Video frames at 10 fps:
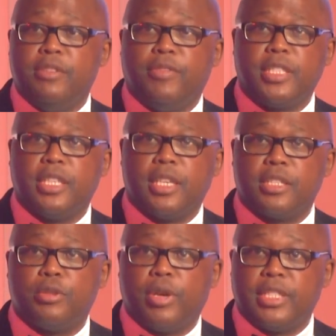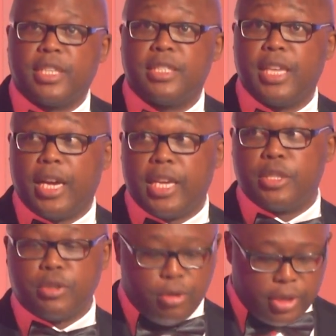invited us to address their
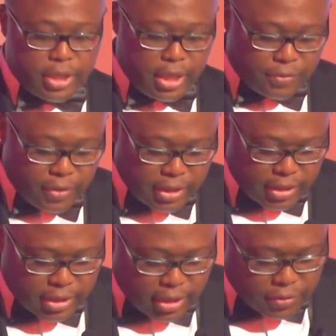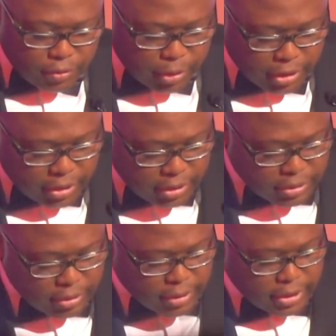EXCO as far as the transformation
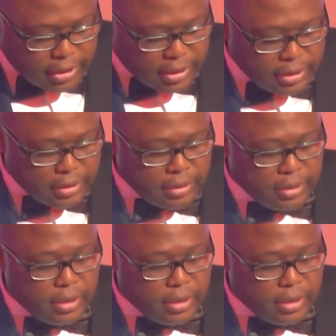is concerned.